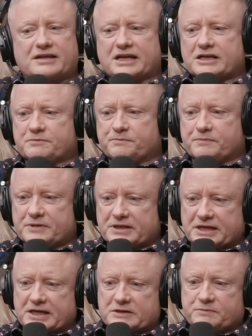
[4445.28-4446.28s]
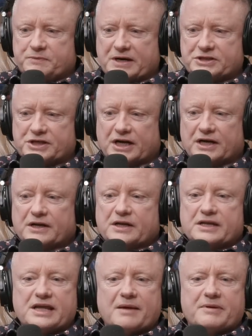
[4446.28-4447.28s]
it's pressure.
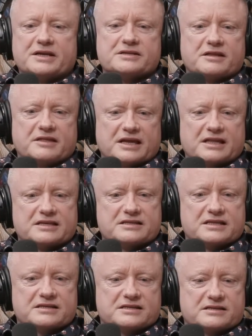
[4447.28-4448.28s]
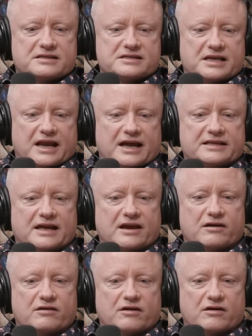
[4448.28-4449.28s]
Yeah, because I think there's an
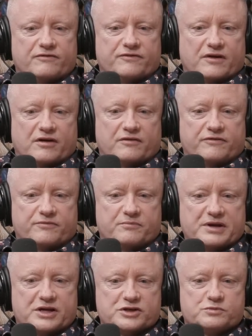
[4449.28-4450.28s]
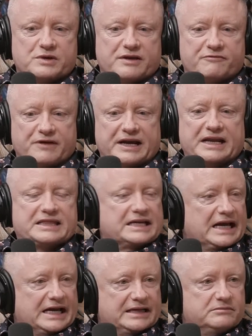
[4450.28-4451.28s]
idea of because we invented the
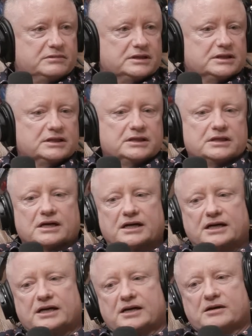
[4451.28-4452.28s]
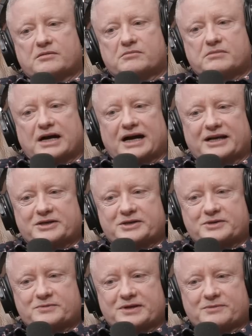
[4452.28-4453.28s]
game, and
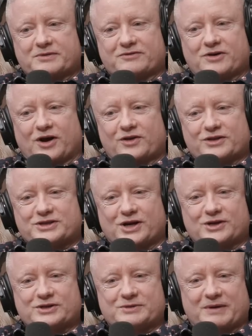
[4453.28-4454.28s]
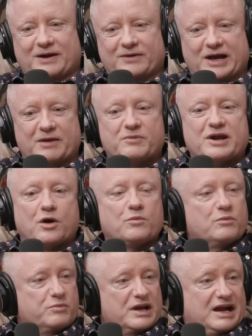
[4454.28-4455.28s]
we've got all the songs about it, and
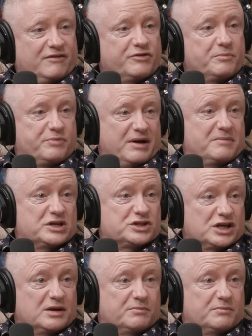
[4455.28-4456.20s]
we have the Premiership,